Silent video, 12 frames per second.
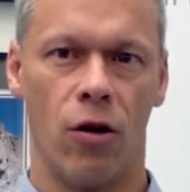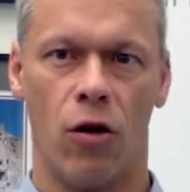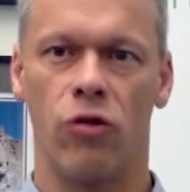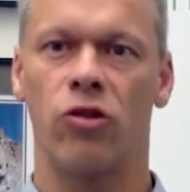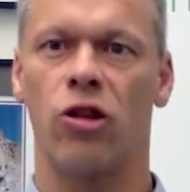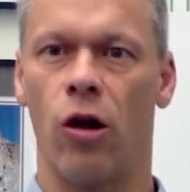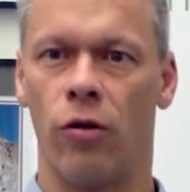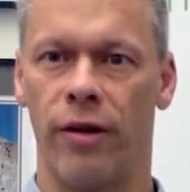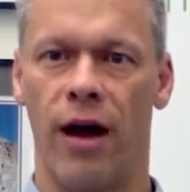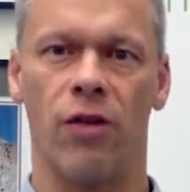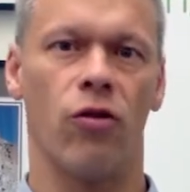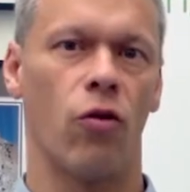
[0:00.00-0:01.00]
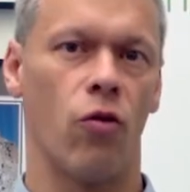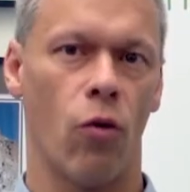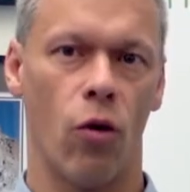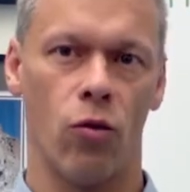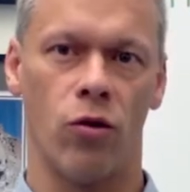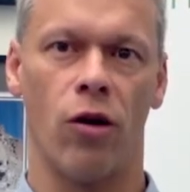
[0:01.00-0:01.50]
or slow down the
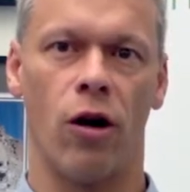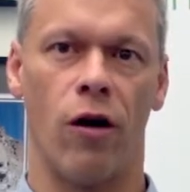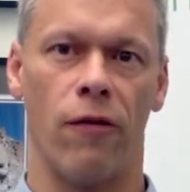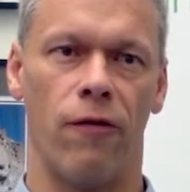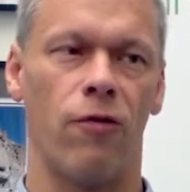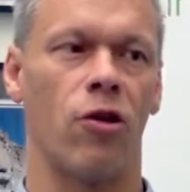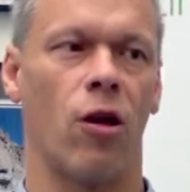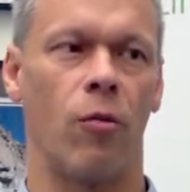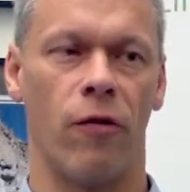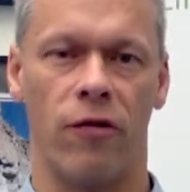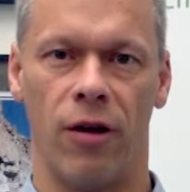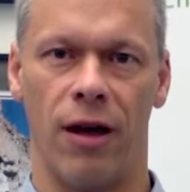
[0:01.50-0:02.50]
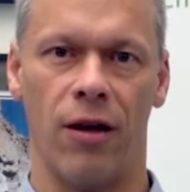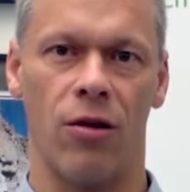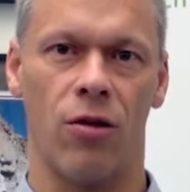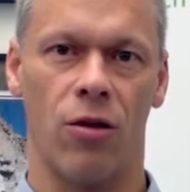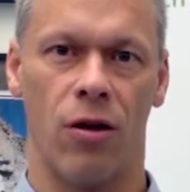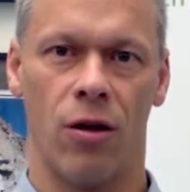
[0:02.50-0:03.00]
growth of some of the
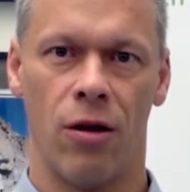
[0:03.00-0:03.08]
yeast.